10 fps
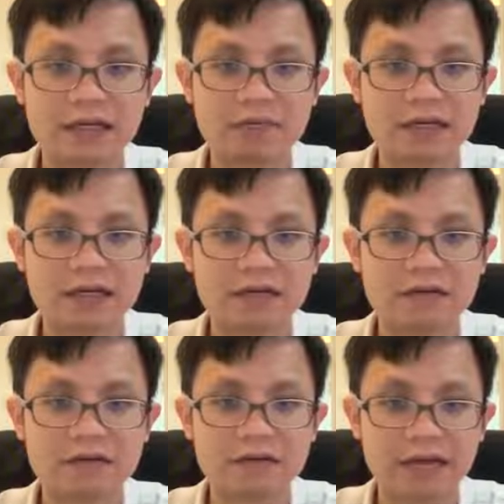
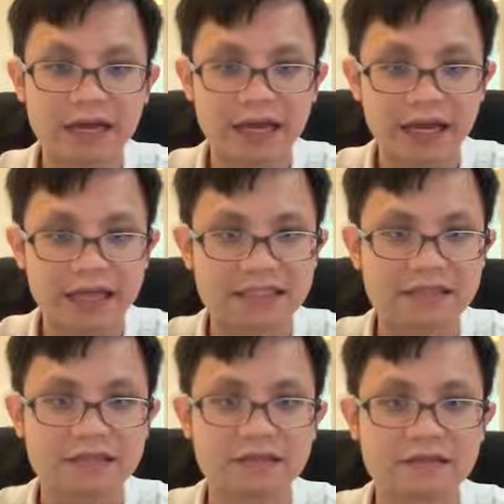chemical
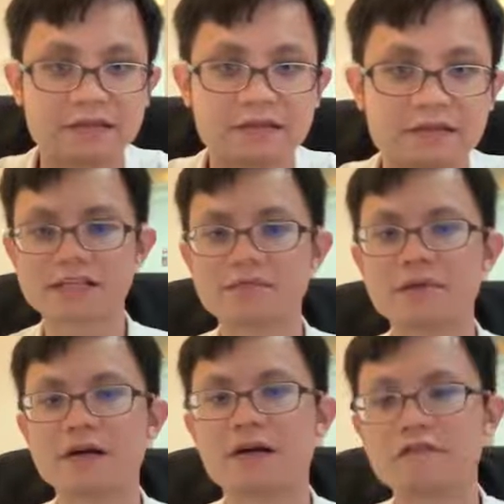S?
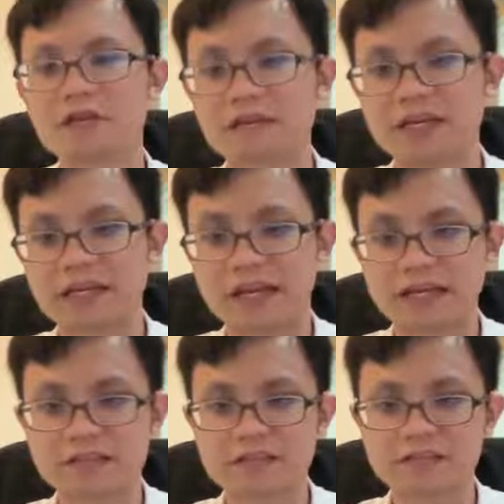Example of chemical
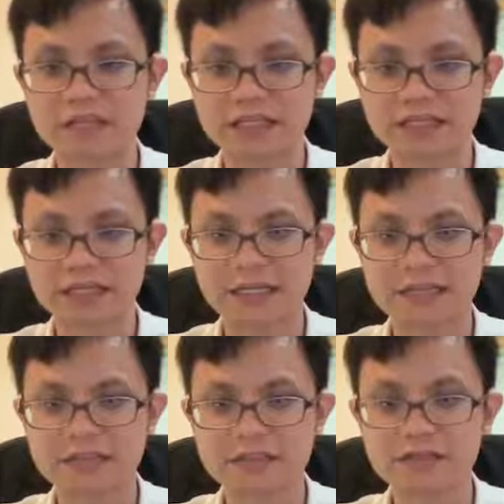X. So we can say
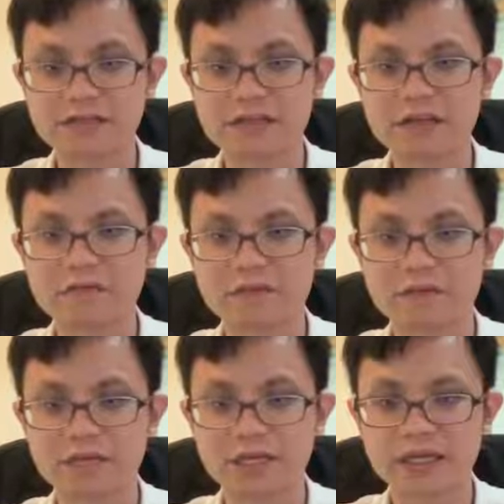this is using
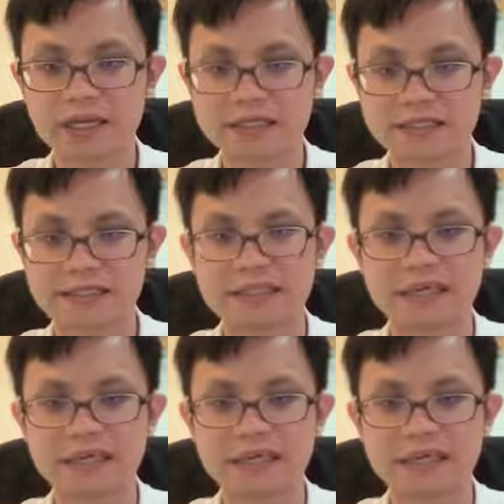formic acid.